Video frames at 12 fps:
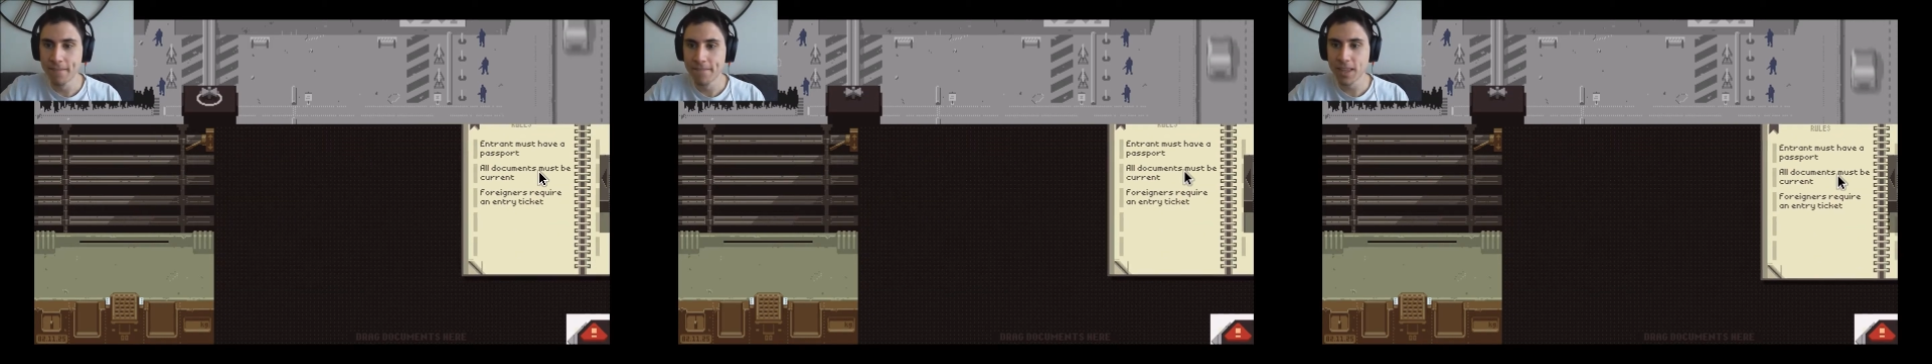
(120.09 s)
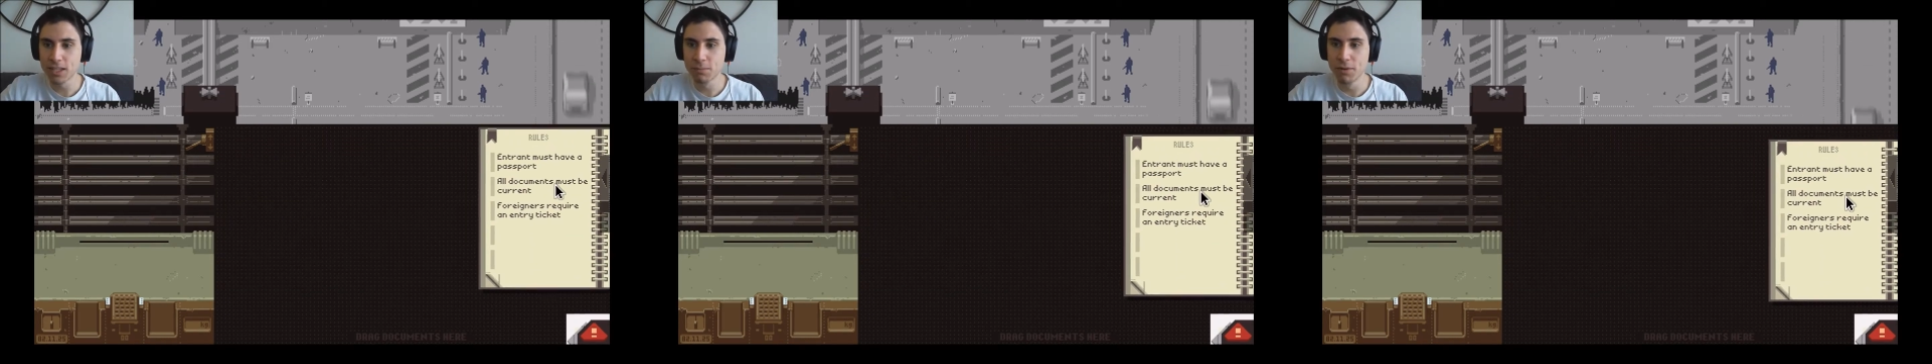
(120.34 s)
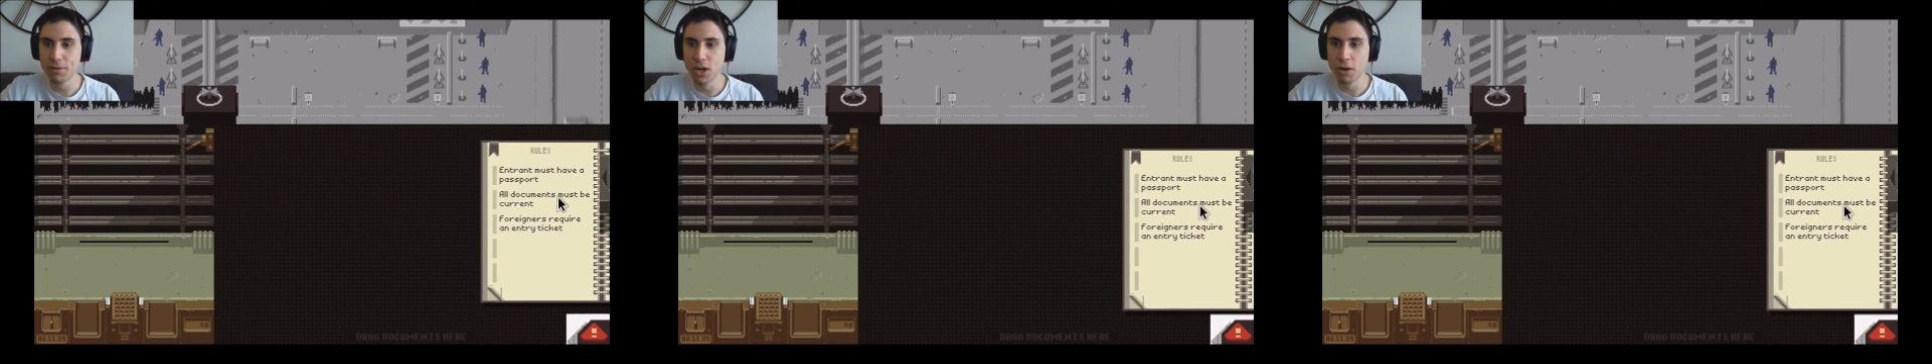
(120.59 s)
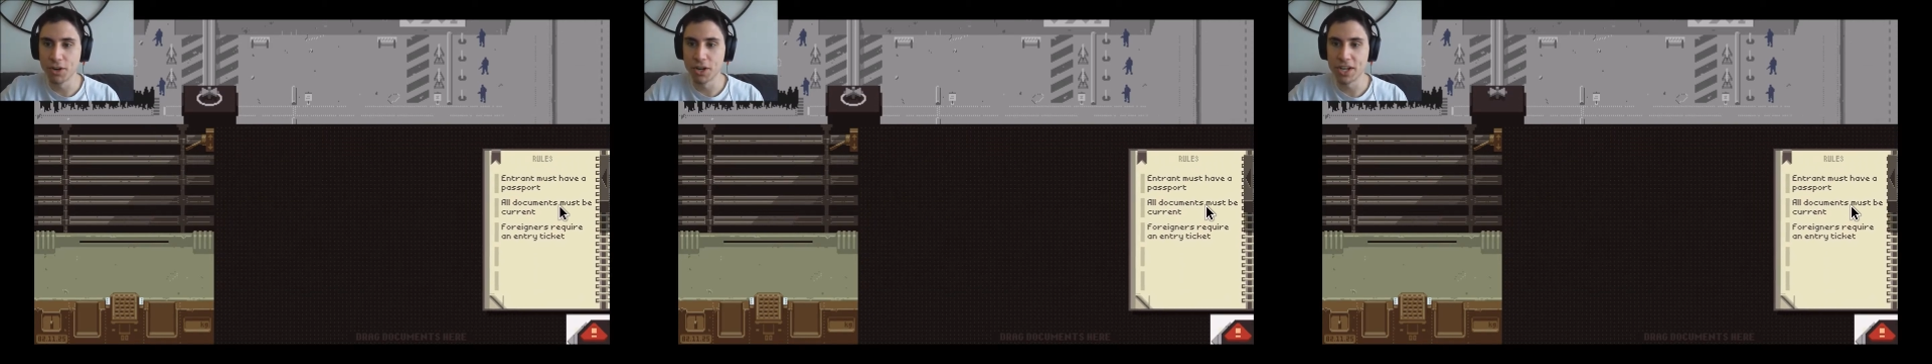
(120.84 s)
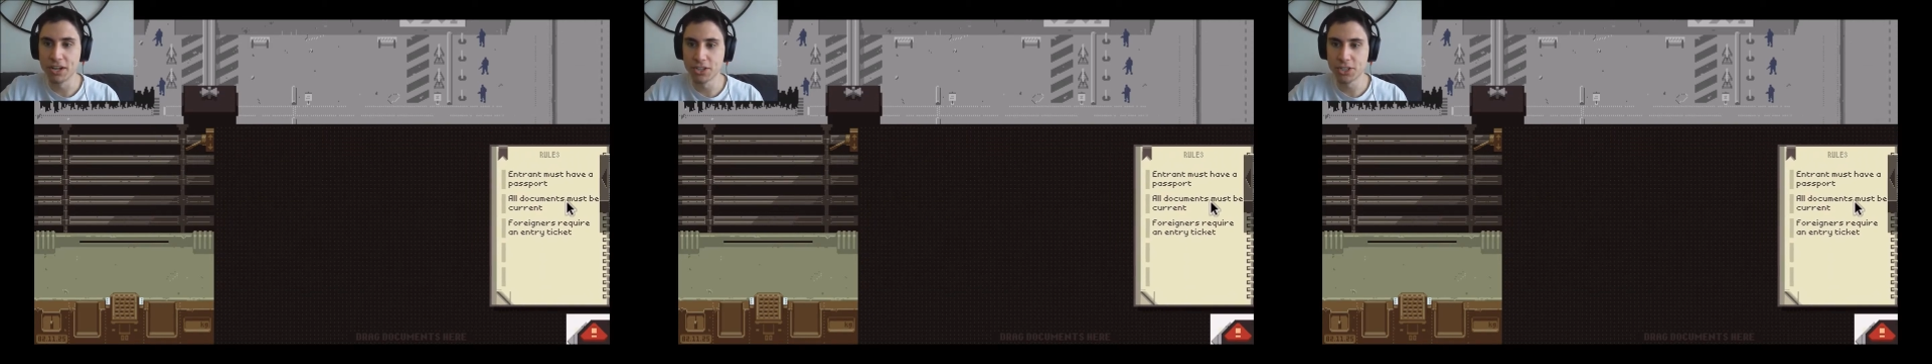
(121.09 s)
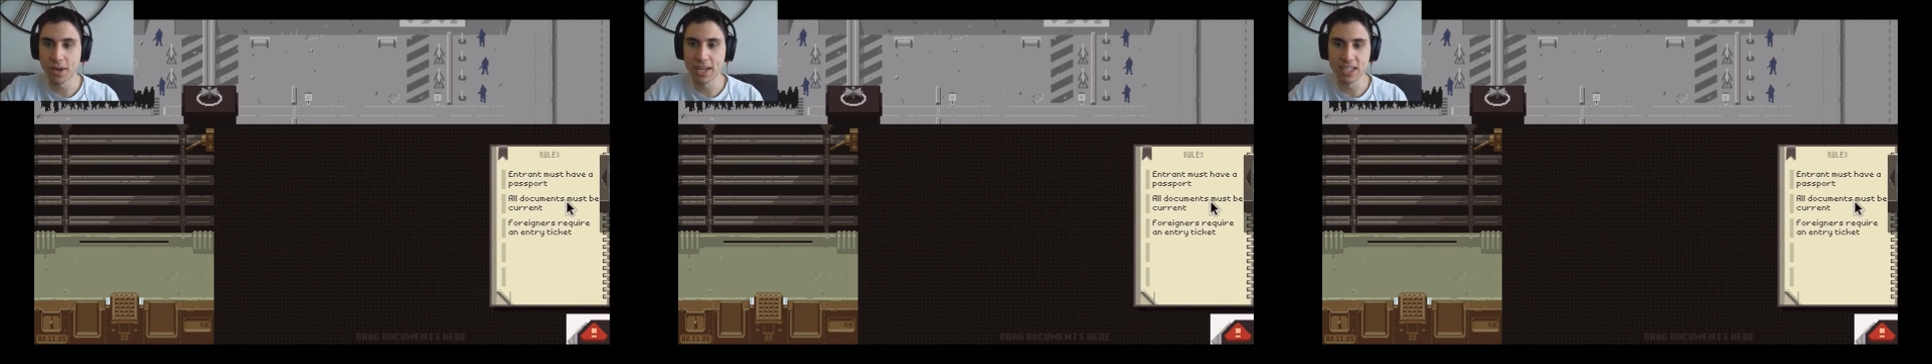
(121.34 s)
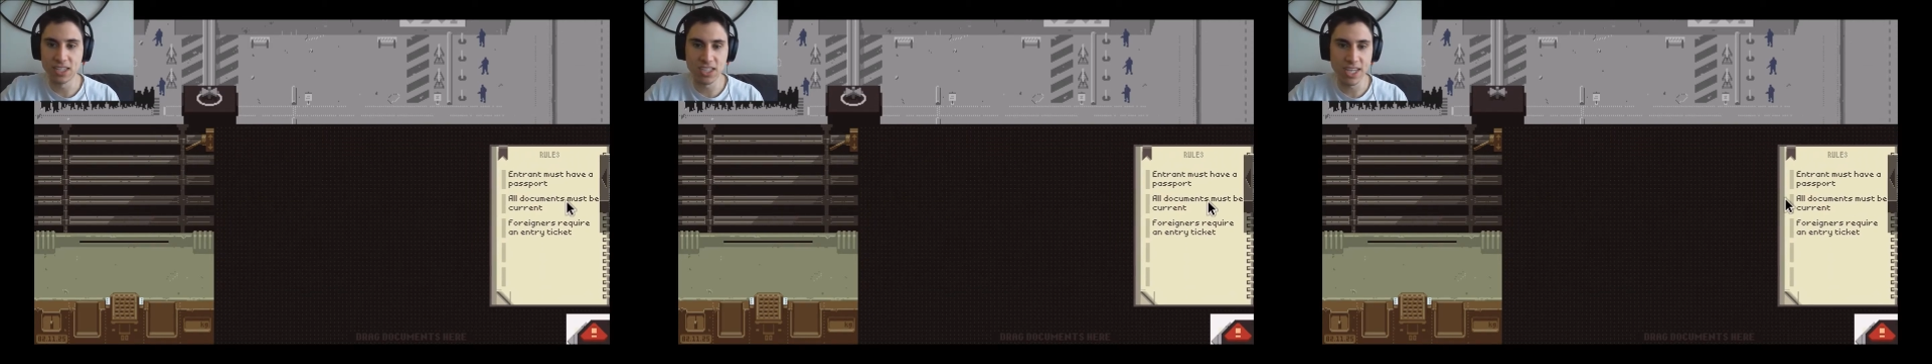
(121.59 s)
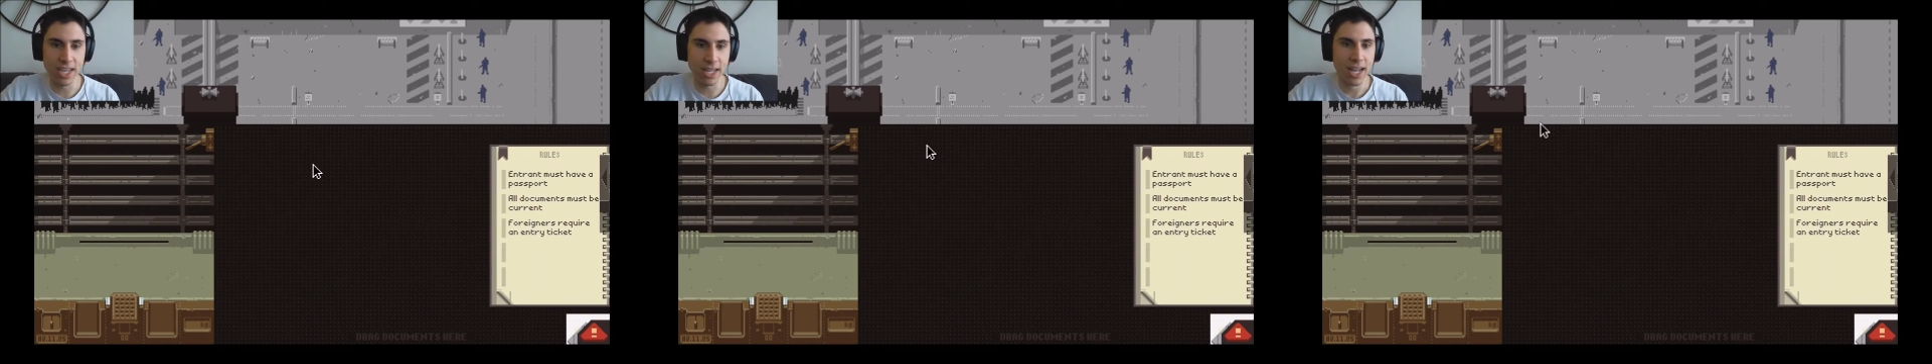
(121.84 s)
Let's move it over here so I can
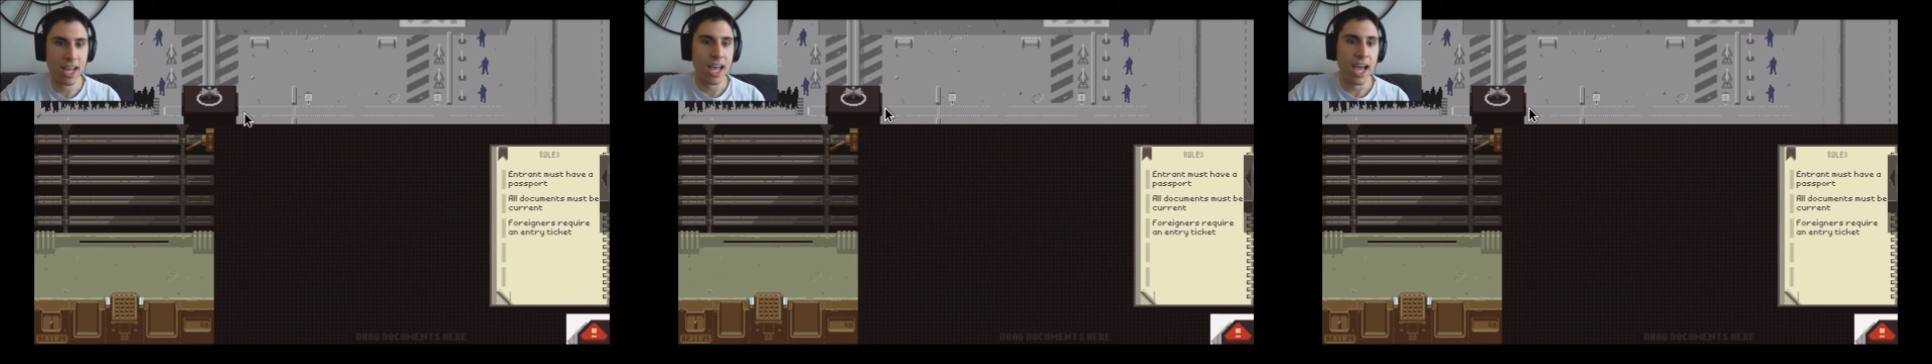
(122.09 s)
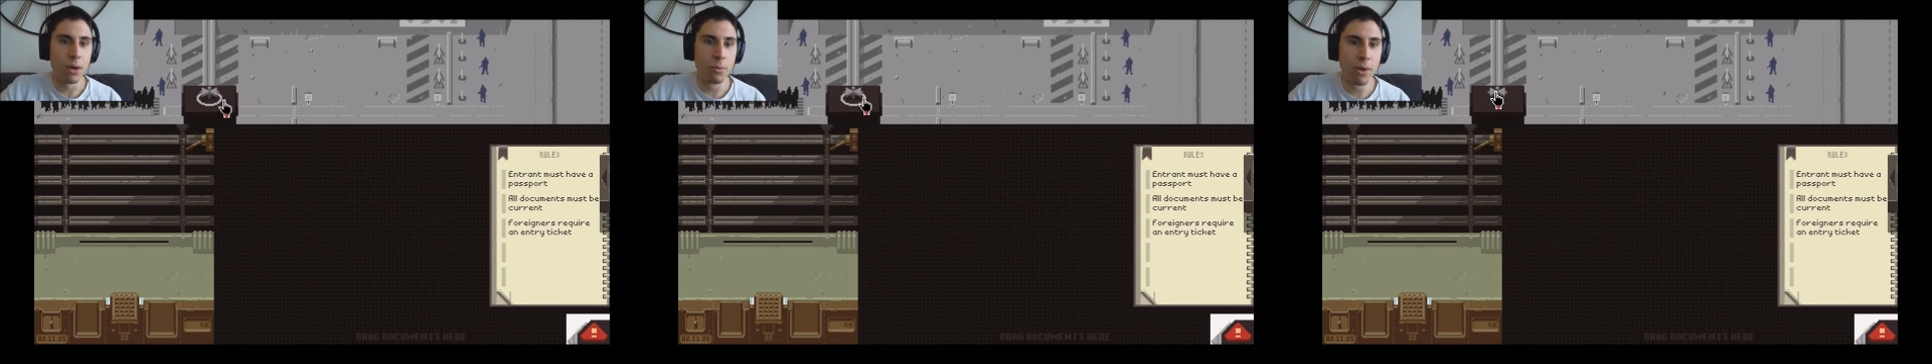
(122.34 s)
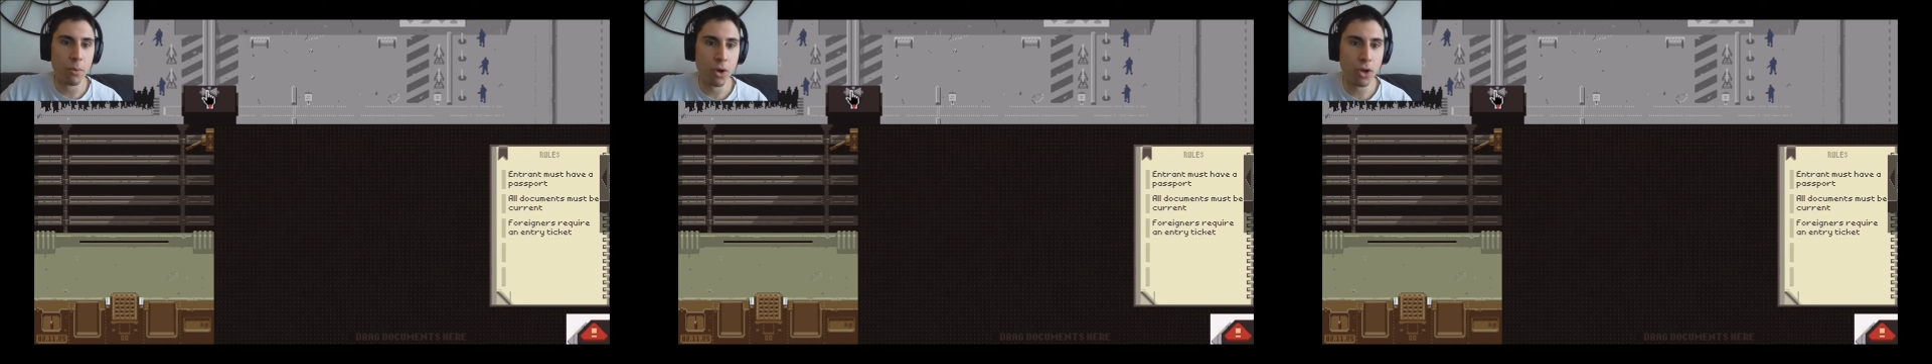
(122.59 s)
see it. And we will